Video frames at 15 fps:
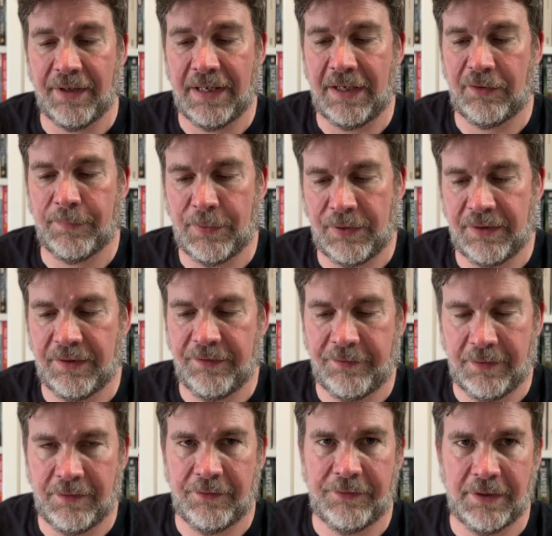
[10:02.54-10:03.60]
the next book in the
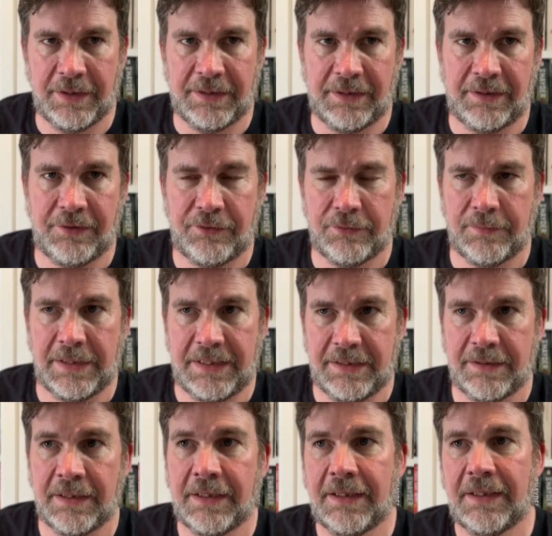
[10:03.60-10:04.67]
series that I needed to
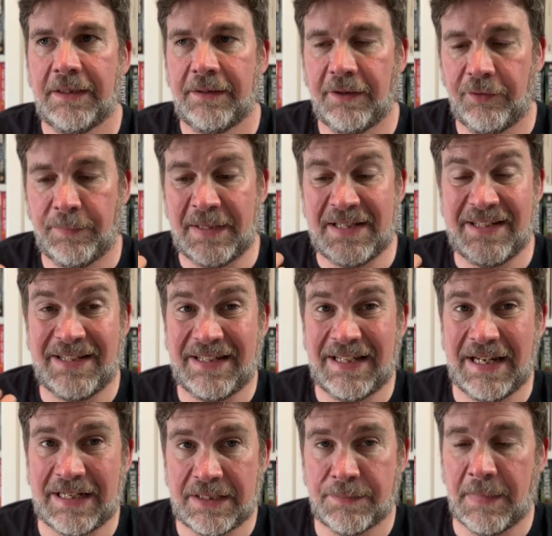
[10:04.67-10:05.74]
read. And it's been
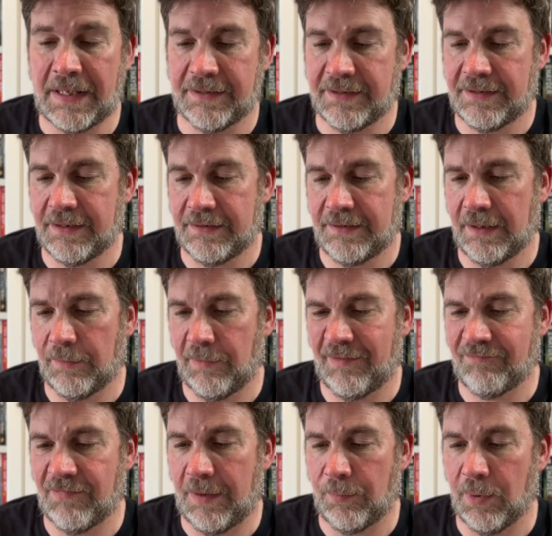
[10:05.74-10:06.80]
six months since I
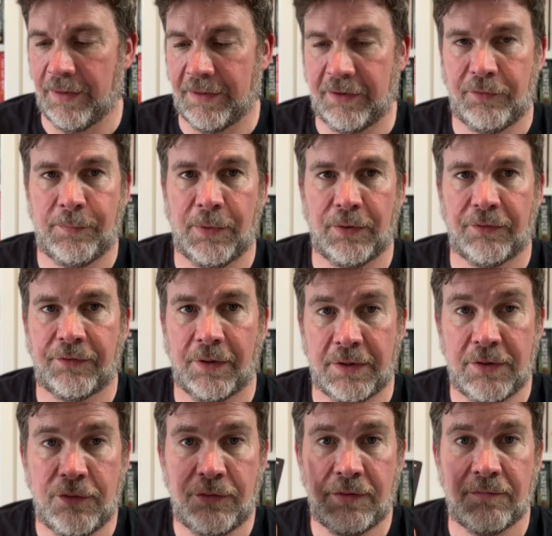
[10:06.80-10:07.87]
went, read one of these books. So I
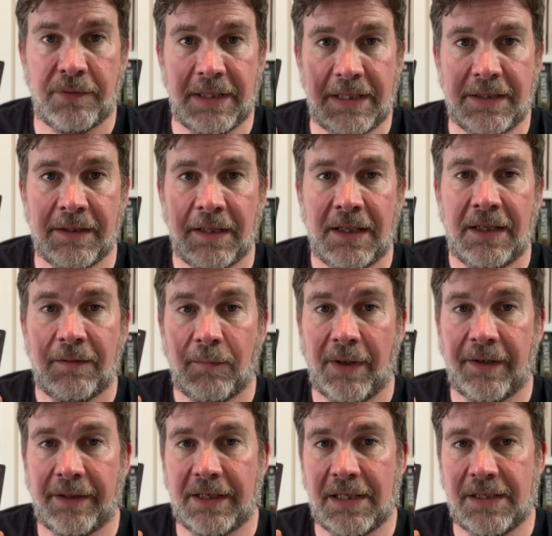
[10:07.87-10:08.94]
used to read
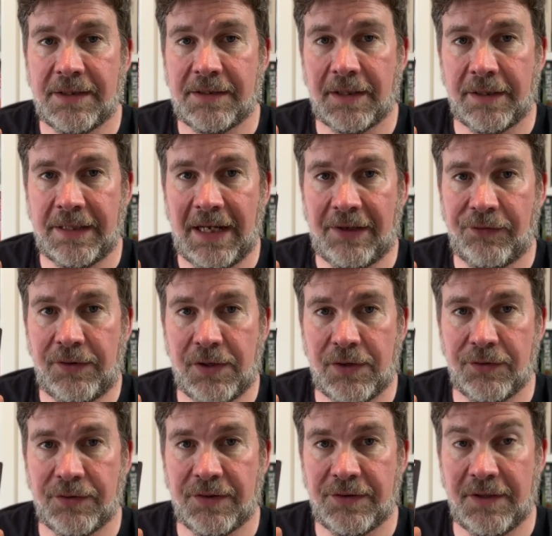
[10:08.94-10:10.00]
one of these, so the
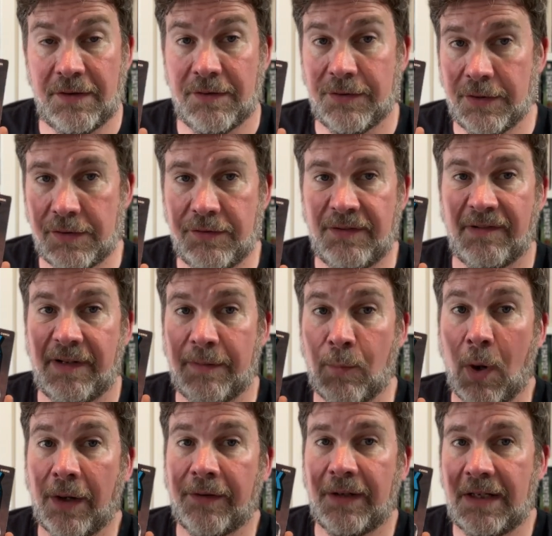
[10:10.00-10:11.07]
Executioner series. I used to read
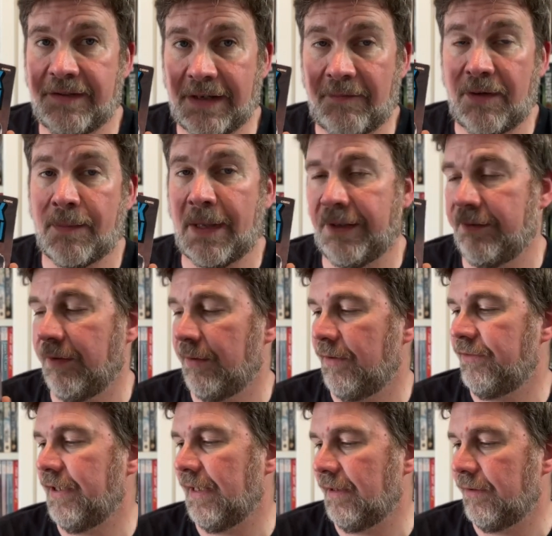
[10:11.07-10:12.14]
one of these every month on the
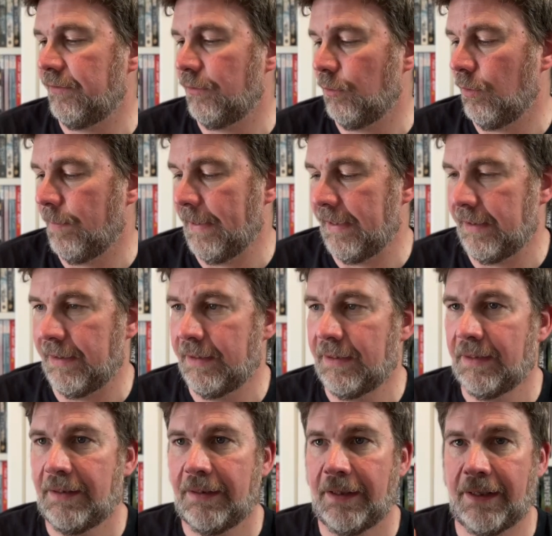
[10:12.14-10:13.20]
channel and talk about it.
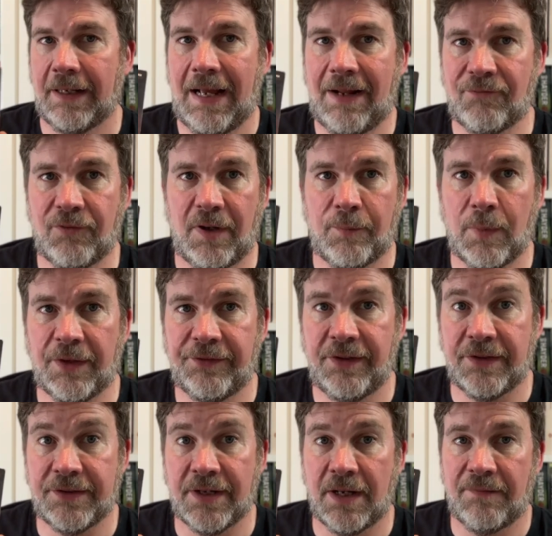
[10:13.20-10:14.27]
And I hadn't read one
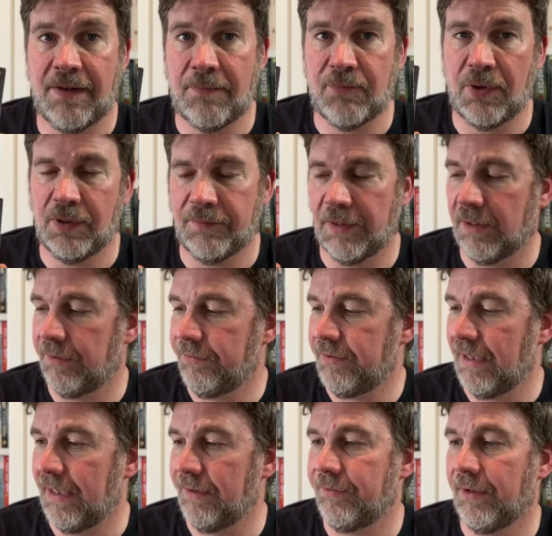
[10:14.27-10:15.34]
since November of last
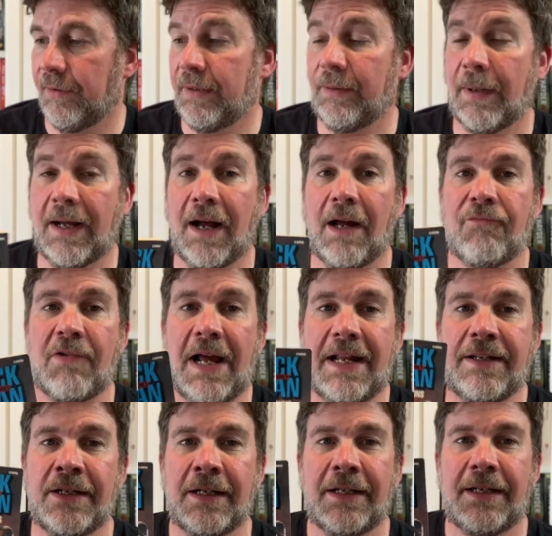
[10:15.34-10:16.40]
year. So anyway, I
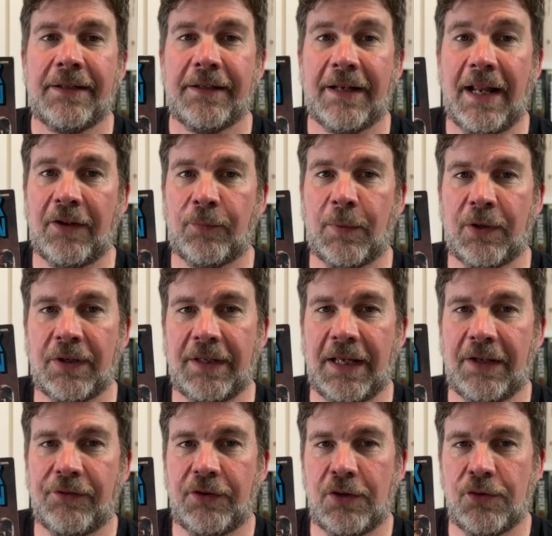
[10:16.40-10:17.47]
read the next book in the
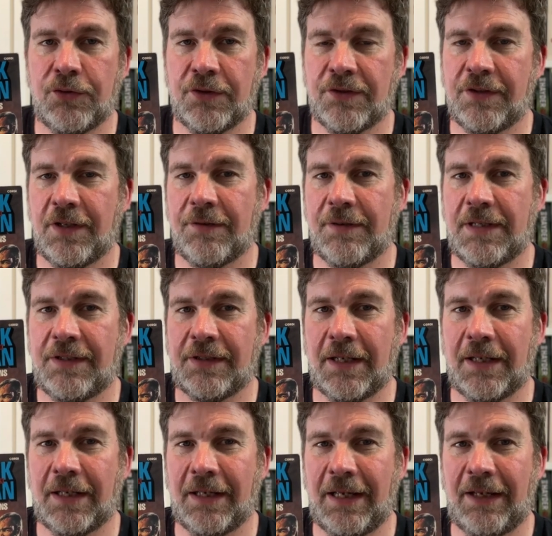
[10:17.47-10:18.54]
Executioner series,
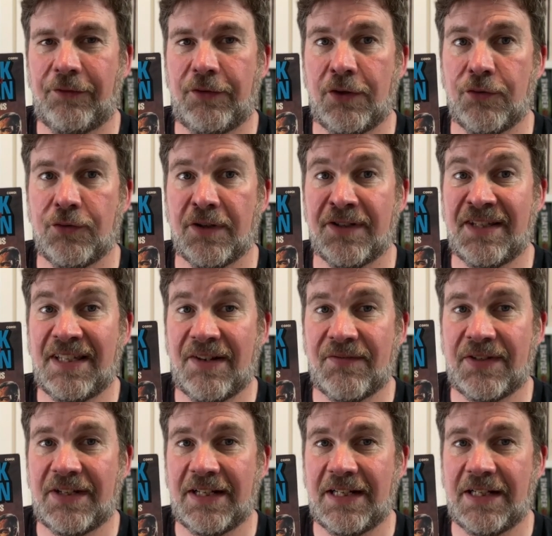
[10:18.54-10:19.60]
uh, Executioner
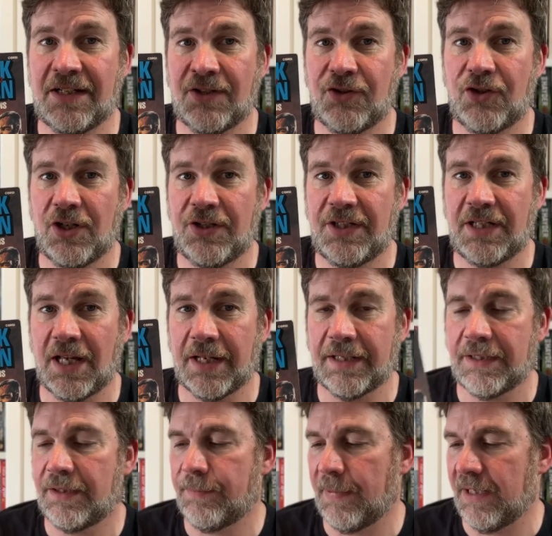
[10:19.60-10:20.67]
17, Jersey
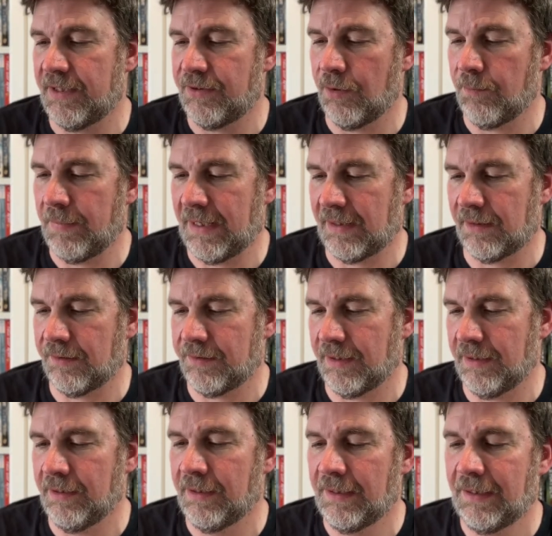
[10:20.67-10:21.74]
Guns by Don
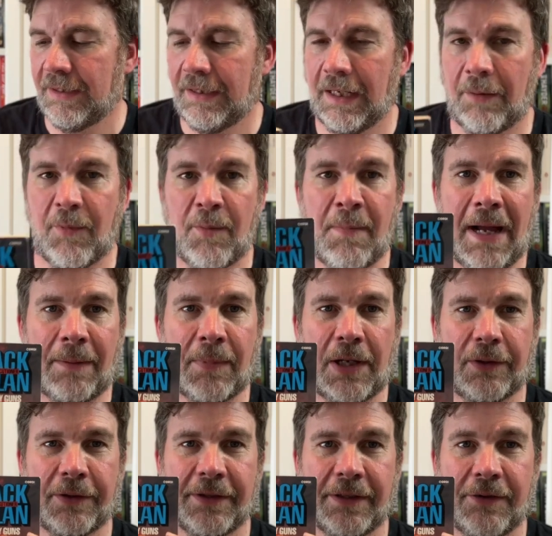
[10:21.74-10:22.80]
Pendleton. Um, Mack
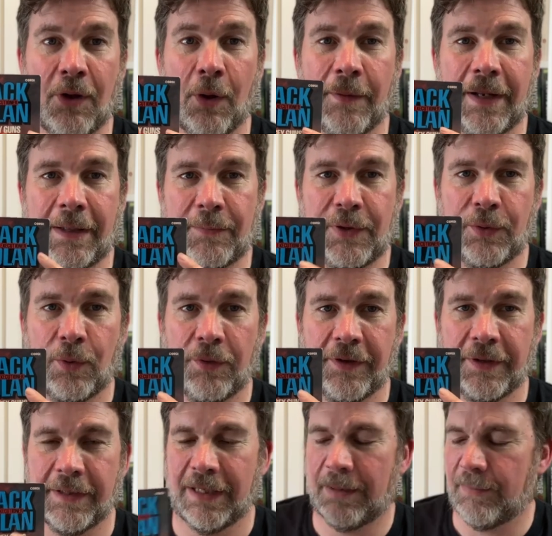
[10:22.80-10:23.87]
Bolan, not not the name of the
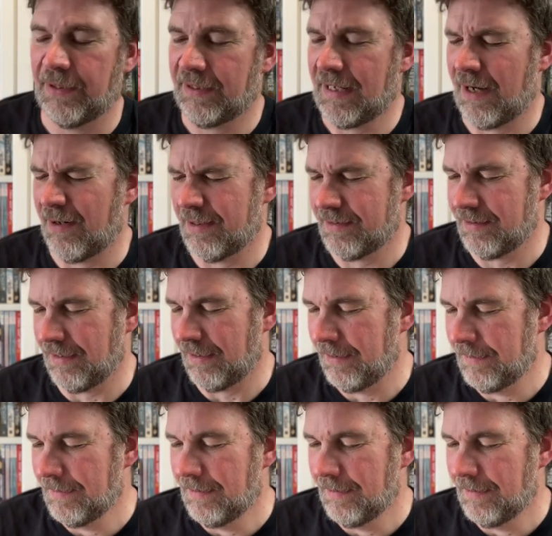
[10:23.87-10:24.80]
author, the name of the character.